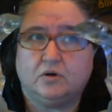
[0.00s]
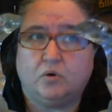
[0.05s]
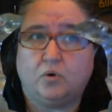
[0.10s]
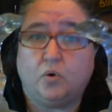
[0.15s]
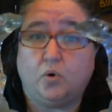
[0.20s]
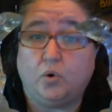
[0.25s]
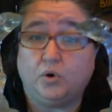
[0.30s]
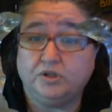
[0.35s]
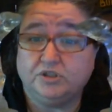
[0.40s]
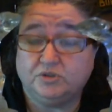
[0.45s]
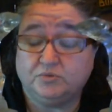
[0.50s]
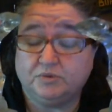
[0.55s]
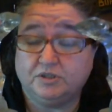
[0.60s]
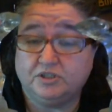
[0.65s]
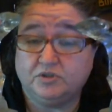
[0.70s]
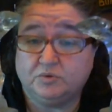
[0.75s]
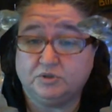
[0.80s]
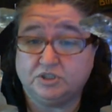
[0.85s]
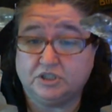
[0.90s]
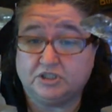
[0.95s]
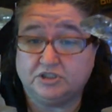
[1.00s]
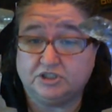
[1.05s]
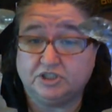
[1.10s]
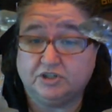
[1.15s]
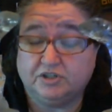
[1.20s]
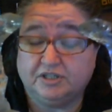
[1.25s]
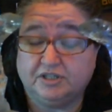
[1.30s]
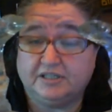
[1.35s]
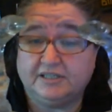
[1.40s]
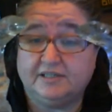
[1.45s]
horse ones, which I'll show
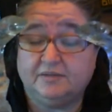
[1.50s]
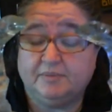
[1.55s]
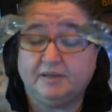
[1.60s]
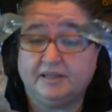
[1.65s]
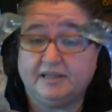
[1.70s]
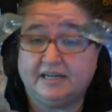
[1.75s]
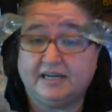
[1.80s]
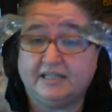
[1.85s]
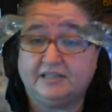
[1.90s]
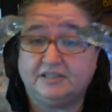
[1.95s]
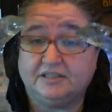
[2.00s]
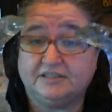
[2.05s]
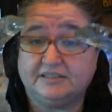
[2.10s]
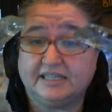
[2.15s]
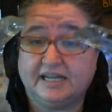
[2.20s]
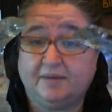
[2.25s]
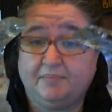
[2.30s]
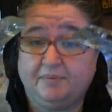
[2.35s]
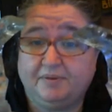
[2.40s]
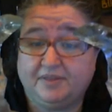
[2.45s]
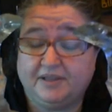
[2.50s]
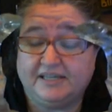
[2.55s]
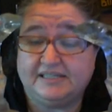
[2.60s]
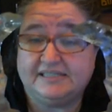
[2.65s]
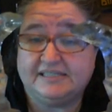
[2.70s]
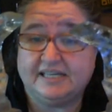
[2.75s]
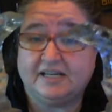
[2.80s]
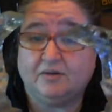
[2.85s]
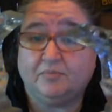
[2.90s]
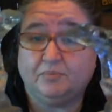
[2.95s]
you in a little bit, that I looked up, and they
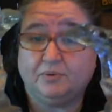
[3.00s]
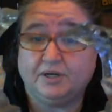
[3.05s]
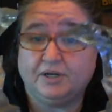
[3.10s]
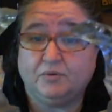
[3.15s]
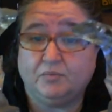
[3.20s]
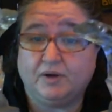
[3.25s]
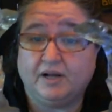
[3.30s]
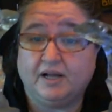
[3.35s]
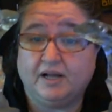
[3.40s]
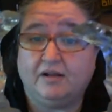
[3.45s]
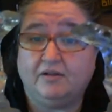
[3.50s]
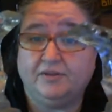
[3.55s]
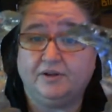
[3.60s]
sell pretty well.